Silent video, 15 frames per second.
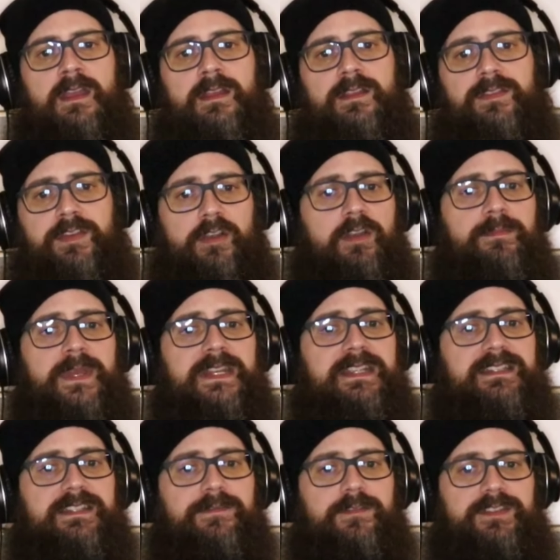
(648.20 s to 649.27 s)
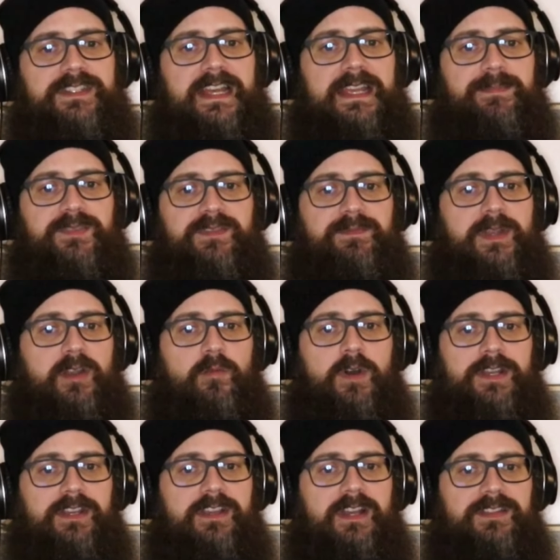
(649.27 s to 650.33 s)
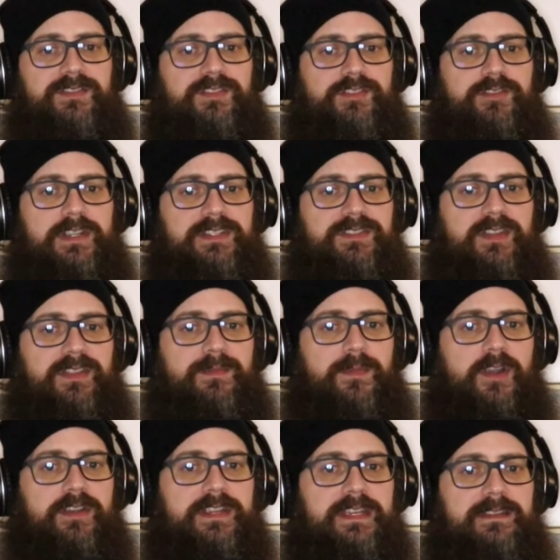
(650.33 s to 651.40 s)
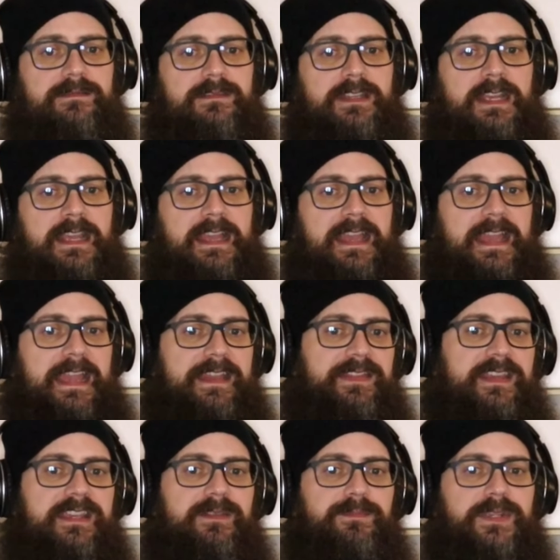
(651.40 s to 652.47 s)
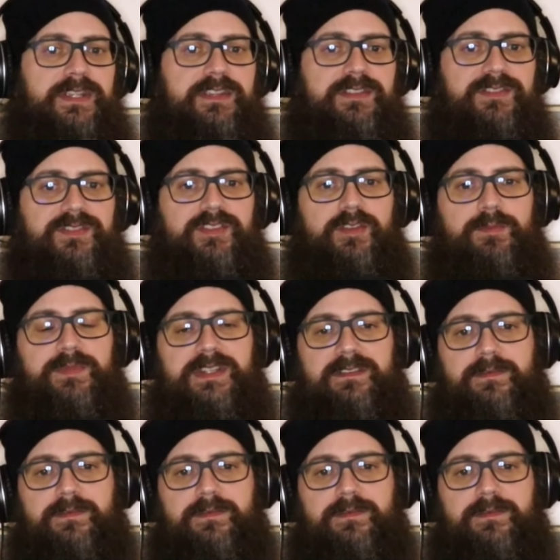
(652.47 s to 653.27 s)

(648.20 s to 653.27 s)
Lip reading: There are many different types of marijuana concentrates on the market, and they can be consumed in a